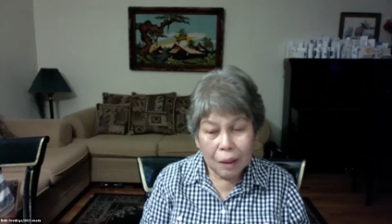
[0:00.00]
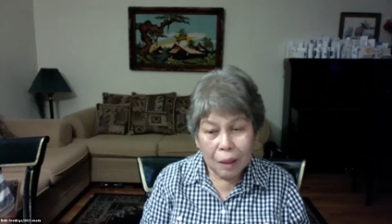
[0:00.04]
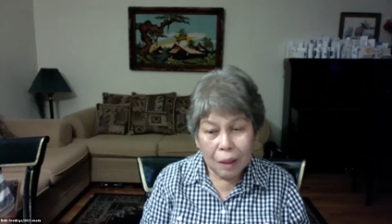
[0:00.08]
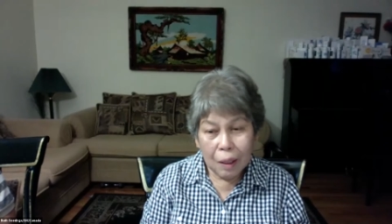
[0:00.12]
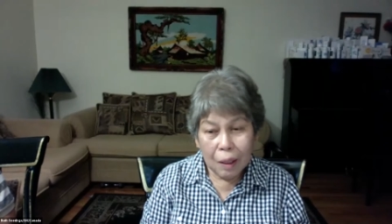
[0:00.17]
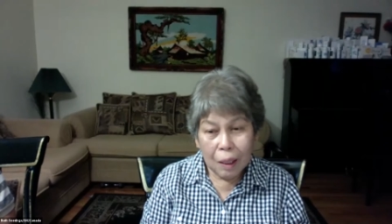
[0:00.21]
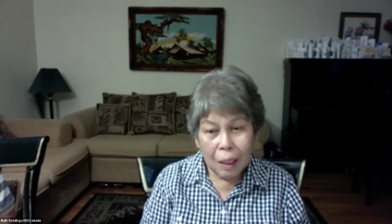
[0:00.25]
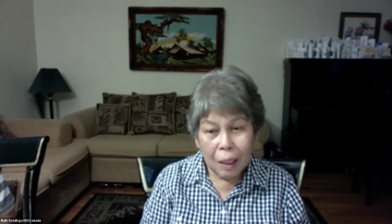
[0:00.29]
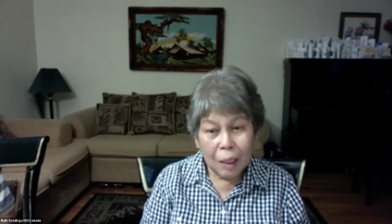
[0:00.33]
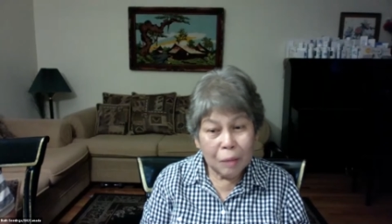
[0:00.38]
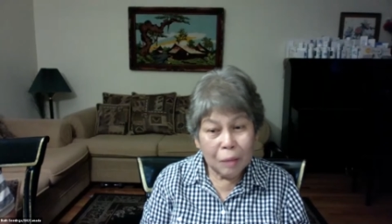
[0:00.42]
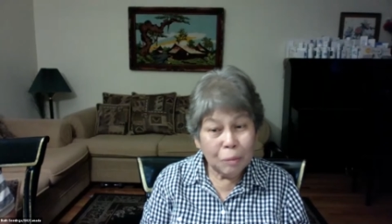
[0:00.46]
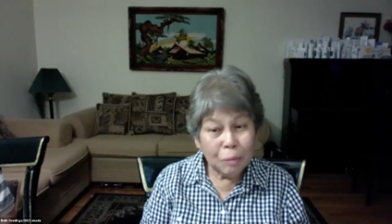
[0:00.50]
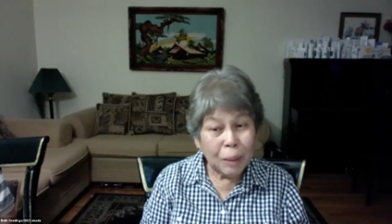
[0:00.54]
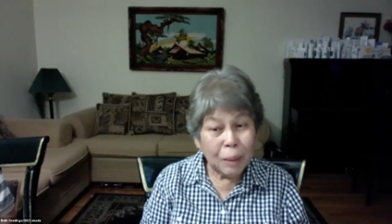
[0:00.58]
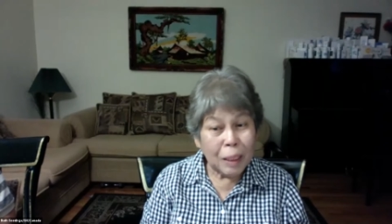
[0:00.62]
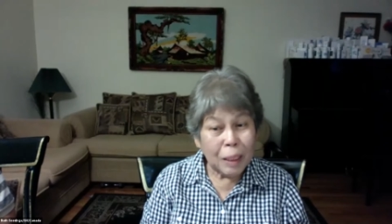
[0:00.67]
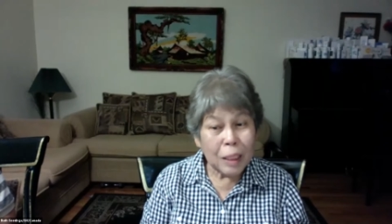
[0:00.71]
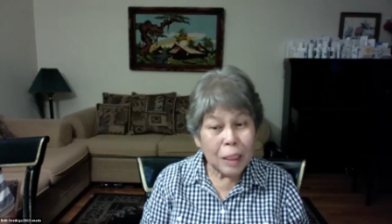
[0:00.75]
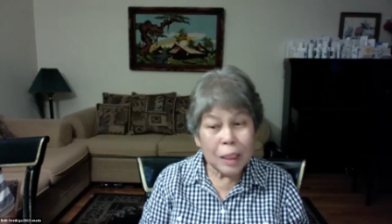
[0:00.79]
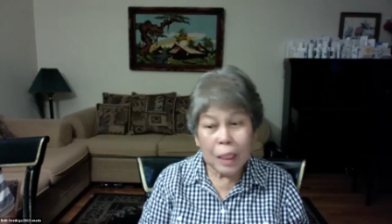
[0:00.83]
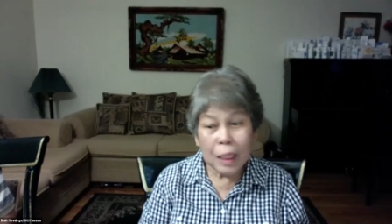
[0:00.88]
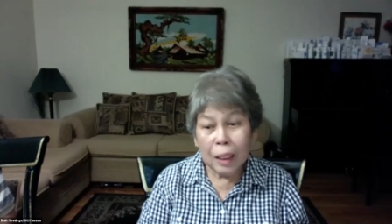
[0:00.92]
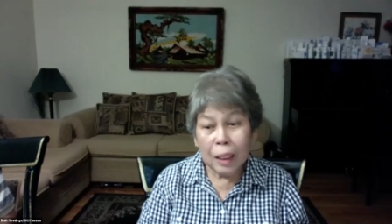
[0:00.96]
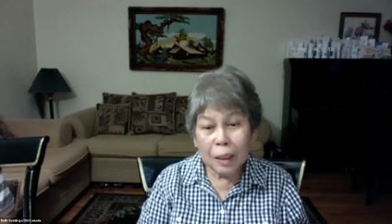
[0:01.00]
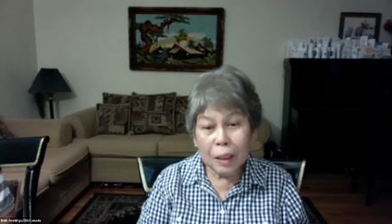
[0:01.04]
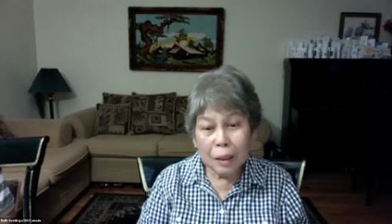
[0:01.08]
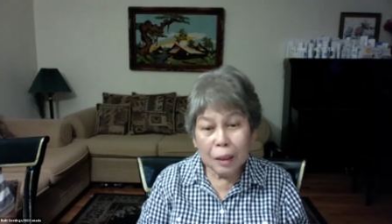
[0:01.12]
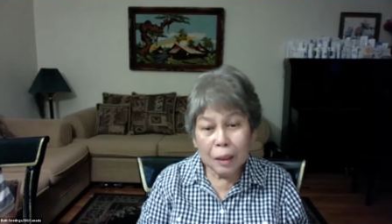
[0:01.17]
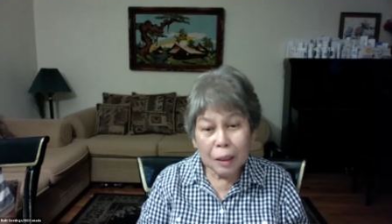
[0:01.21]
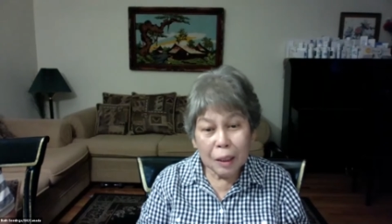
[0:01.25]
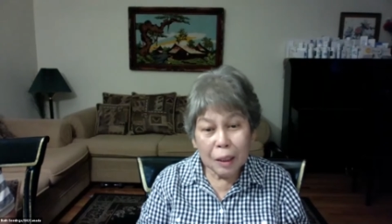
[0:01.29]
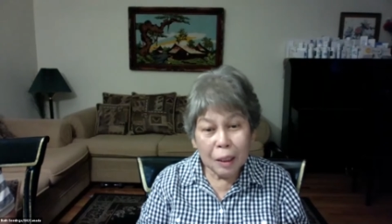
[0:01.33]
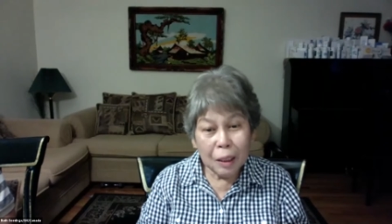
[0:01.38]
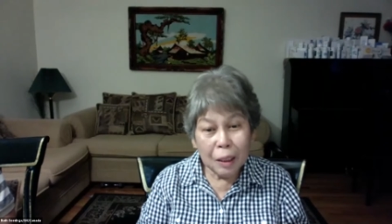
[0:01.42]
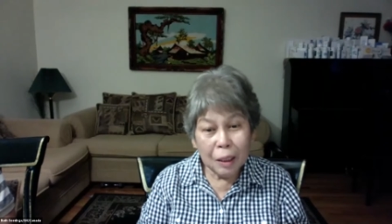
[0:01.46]
and my son,
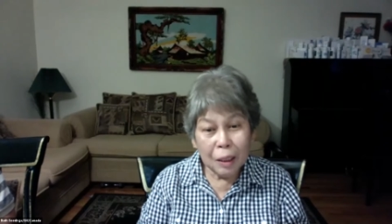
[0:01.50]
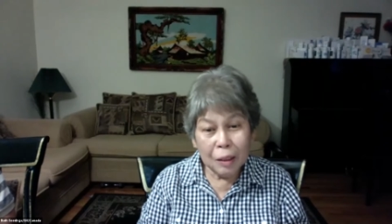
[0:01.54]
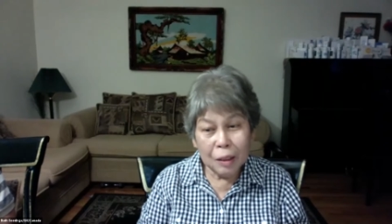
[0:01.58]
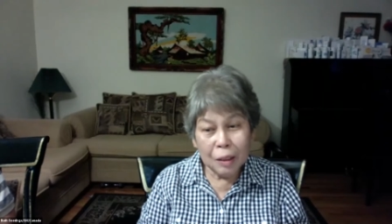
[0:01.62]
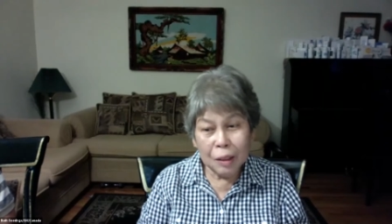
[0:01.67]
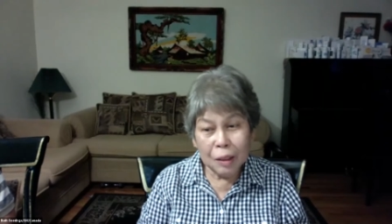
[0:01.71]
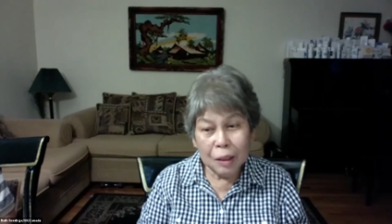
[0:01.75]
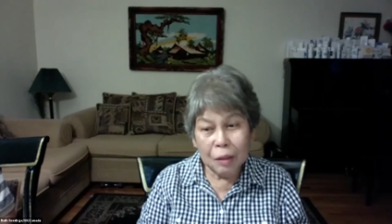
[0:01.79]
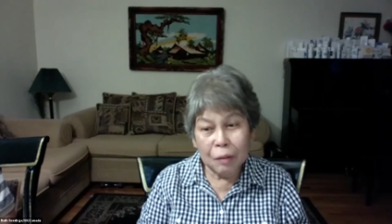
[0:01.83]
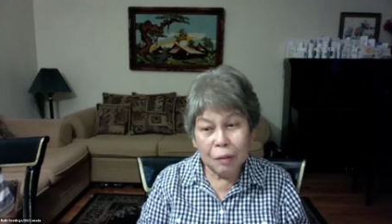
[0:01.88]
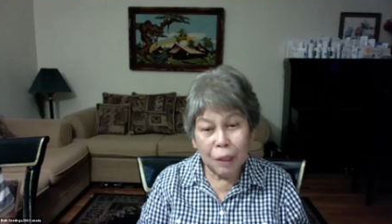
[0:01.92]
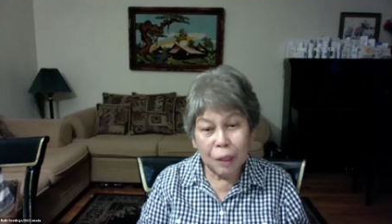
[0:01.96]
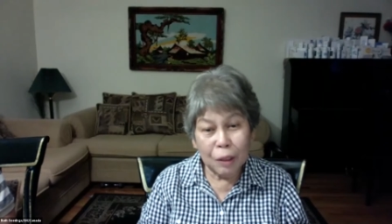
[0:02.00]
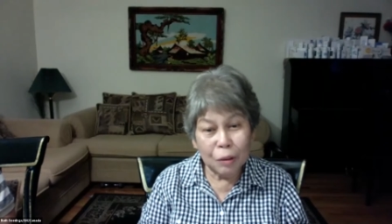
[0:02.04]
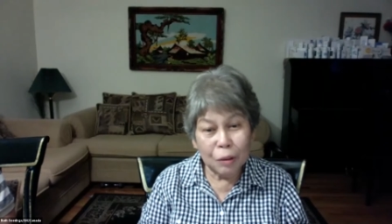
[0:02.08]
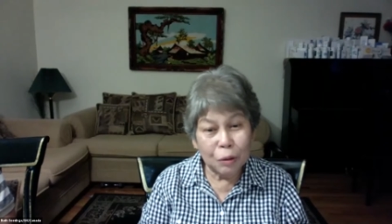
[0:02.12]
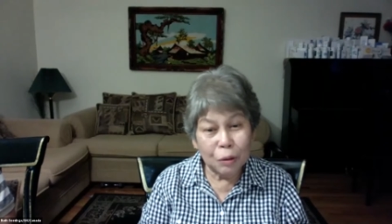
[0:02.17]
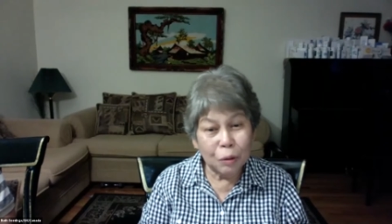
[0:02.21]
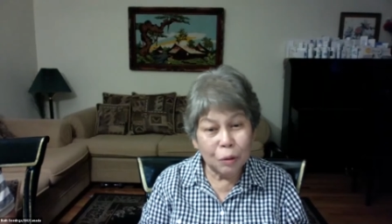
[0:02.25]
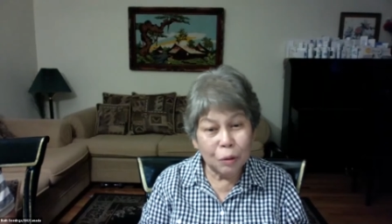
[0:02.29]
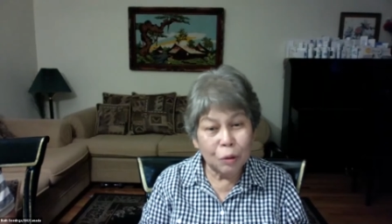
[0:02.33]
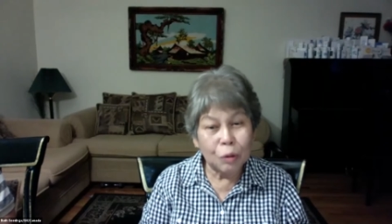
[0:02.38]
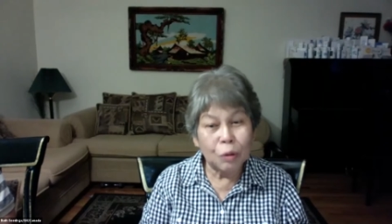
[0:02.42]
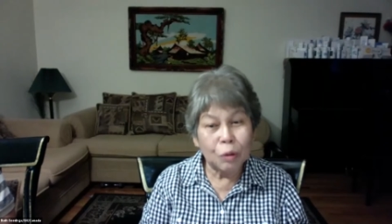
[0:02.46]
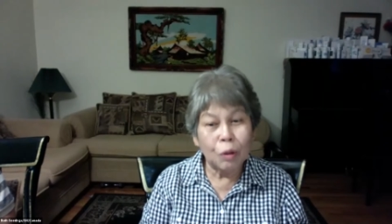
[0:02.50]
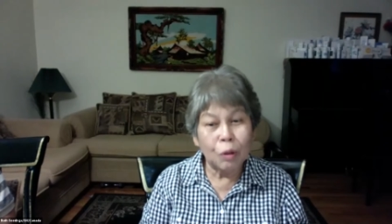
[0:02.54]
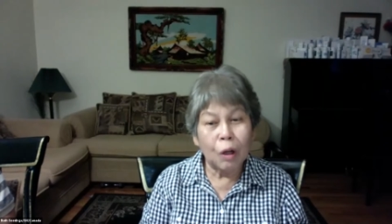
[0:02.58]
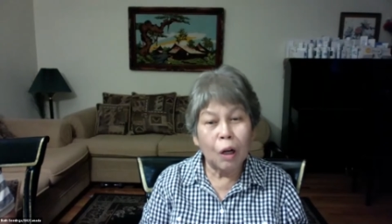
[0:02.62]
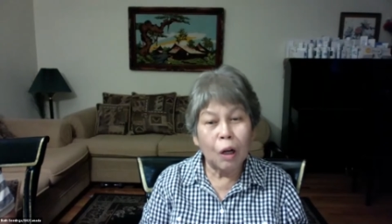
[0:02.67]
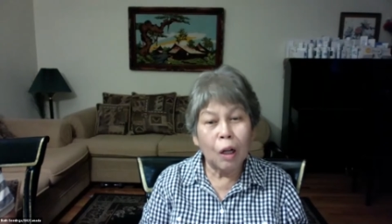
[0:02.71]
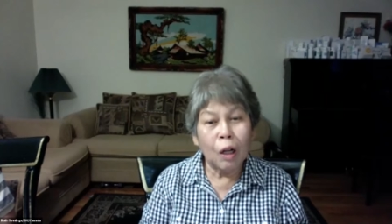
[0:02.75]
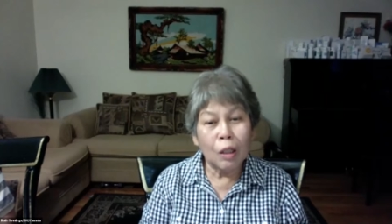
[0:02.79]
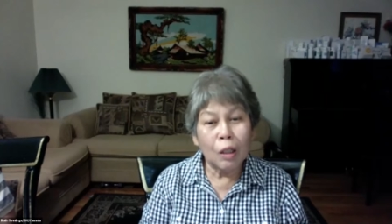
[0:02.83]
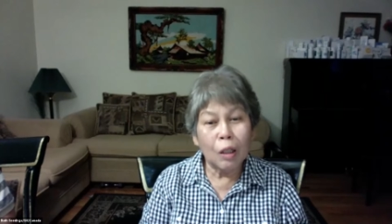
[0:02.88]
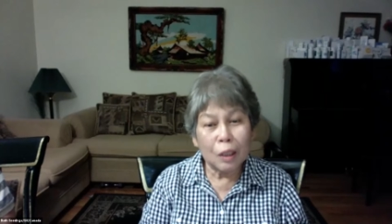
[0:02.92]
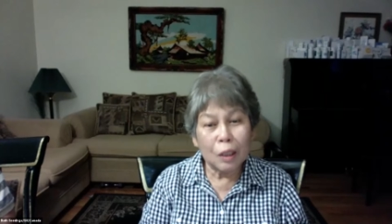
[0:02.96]
he's the one who do
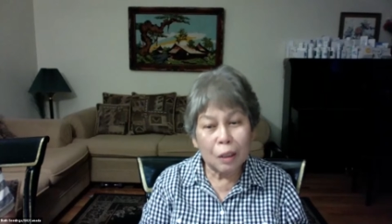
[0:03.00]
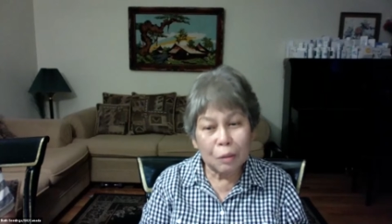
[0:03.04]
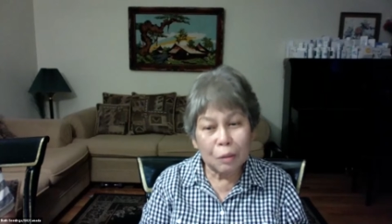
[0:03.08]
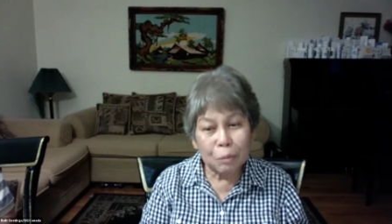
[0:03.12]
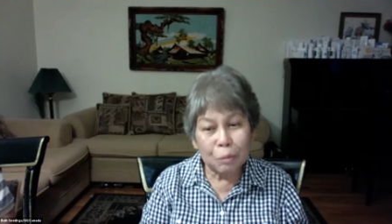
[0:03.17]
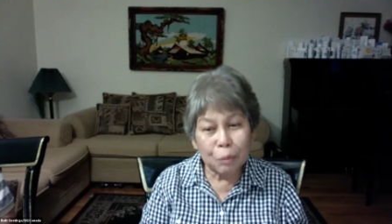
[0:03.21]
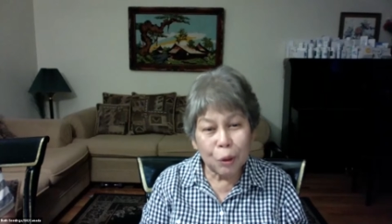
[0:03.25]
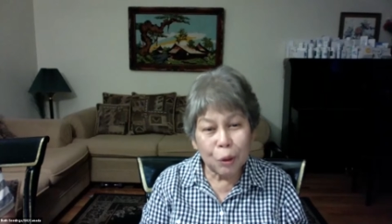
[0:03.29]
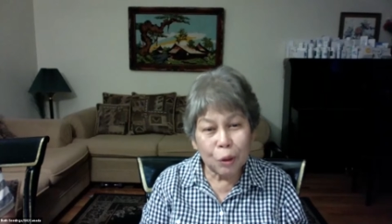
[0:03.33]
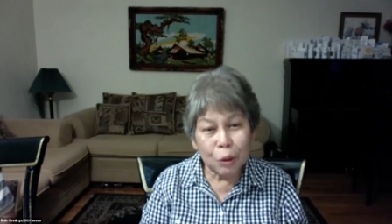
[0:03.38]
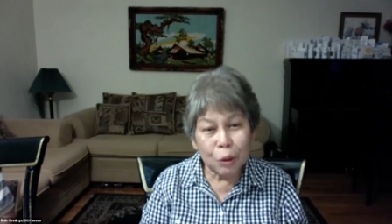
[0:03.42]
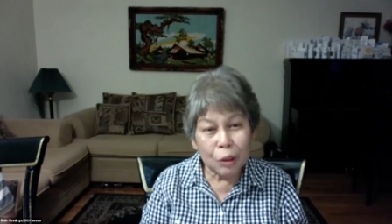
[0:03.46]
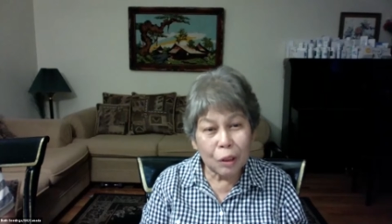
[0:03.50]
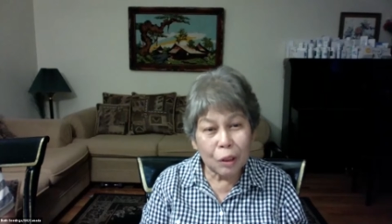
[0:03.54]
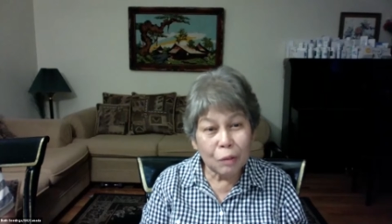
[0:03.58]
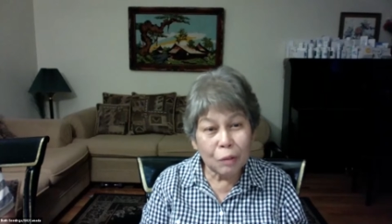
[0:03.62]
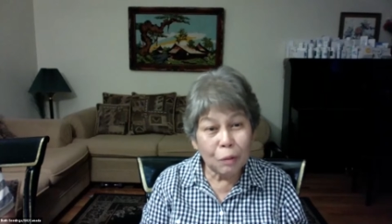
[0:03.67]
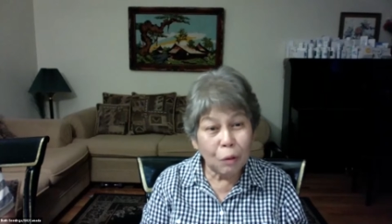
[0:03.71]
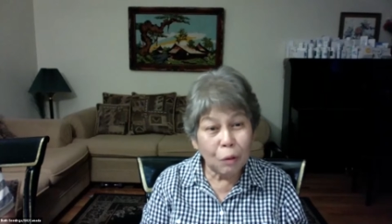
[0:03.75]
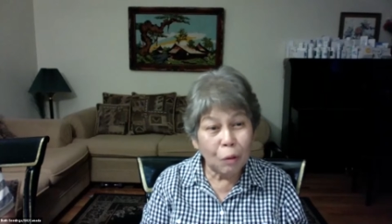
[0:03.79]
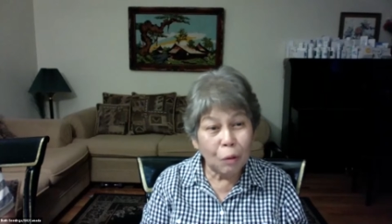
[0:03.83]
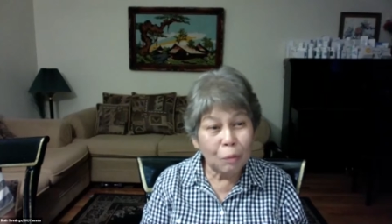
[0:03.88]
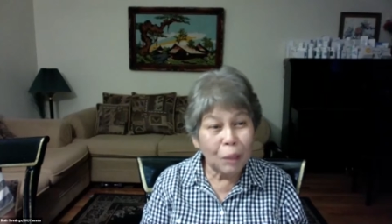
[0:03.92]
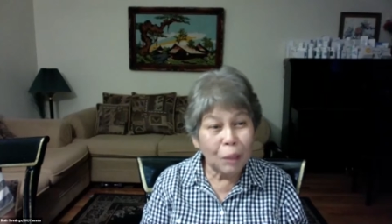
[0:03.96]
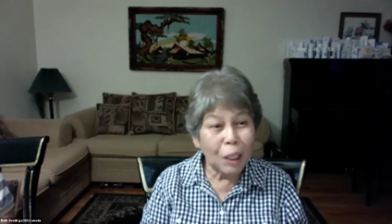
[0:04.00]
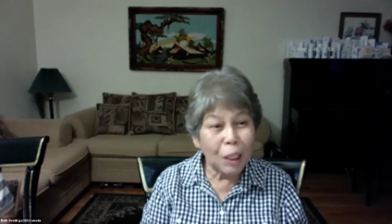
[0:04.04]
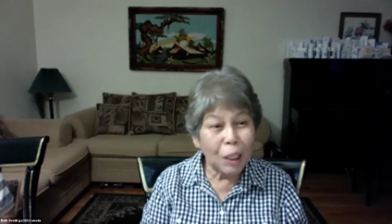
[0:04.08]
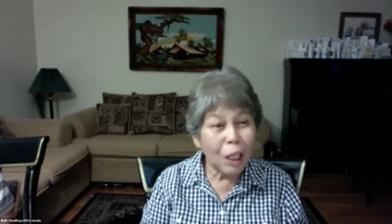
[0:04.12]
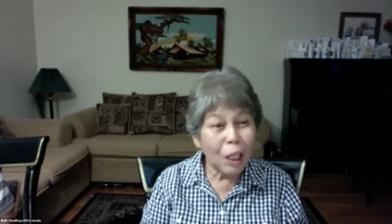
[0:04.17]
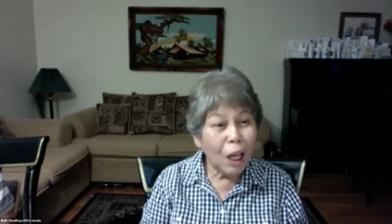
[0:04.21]
all the computer for me.